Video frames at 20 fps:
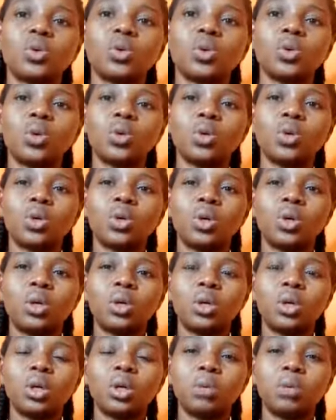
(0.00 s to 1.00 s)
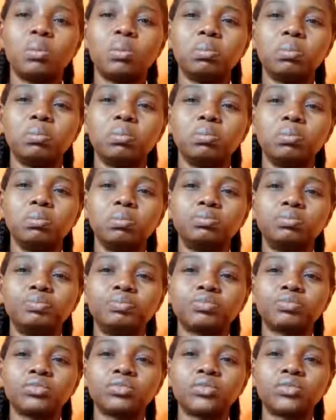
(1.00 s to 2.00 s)
once you subscribe
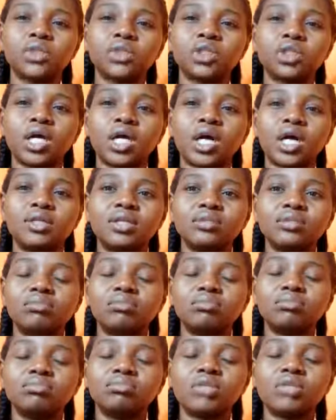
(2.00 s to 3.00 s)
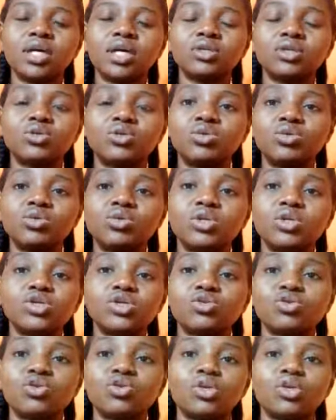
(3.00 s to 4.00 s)
for a particular kind
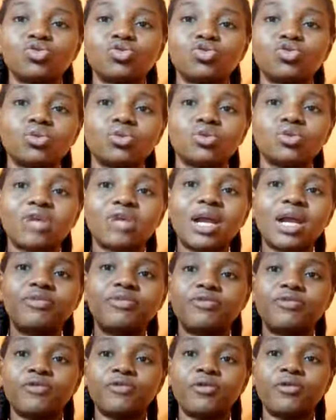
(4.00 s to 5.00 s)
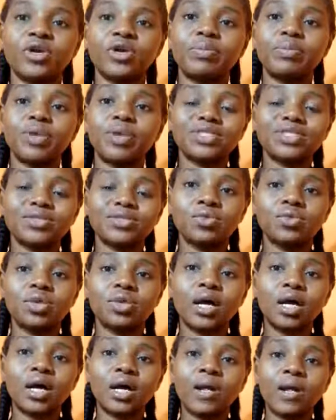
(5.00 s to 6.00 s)
of advert. For
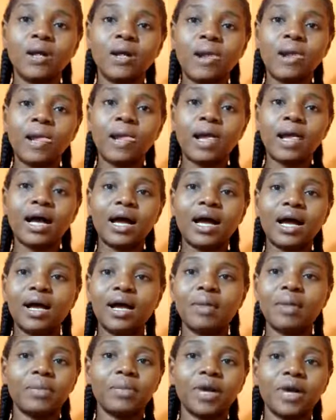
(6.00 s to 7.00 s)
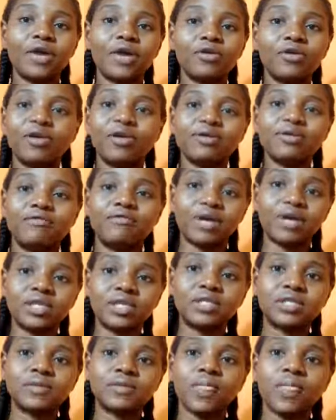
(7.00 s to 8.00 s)
example, they have one where they
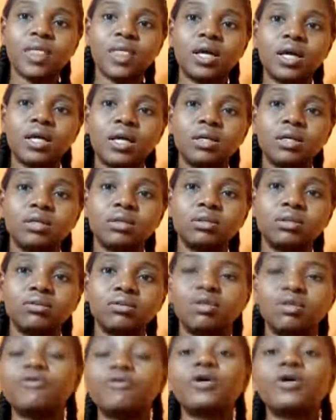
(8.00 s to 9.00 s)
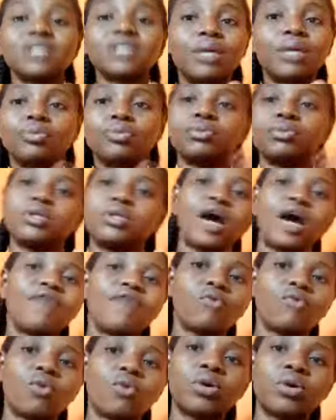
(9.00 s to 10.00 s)
will send description
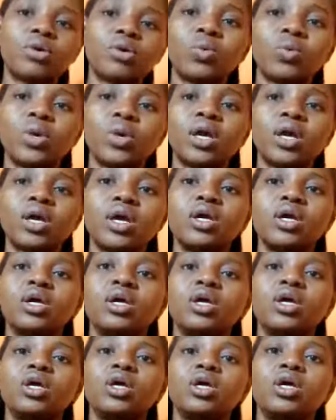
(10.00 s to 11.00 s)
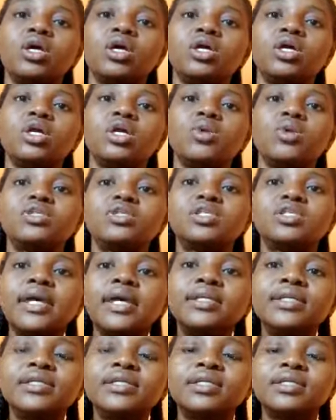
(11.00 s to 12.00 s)
of your book, or they will do a review
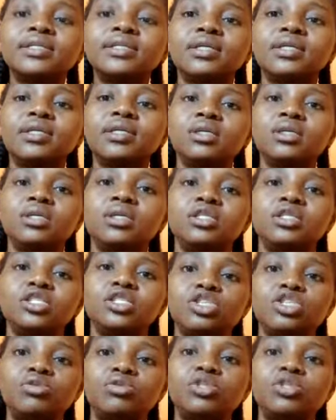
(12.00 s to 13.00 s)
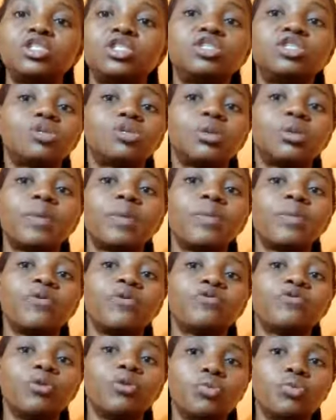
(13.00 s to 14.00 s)
for you. Yeah, they will do a review for you,
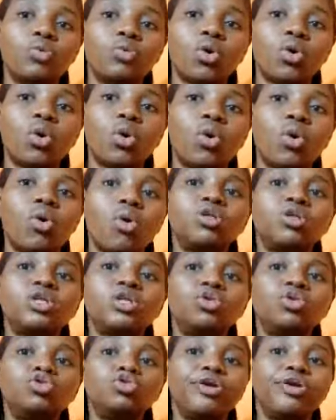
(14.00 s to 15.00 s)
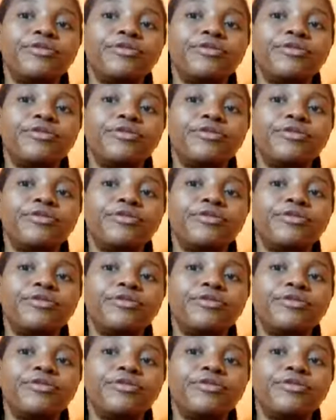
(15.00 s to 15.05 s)
and then they will send the review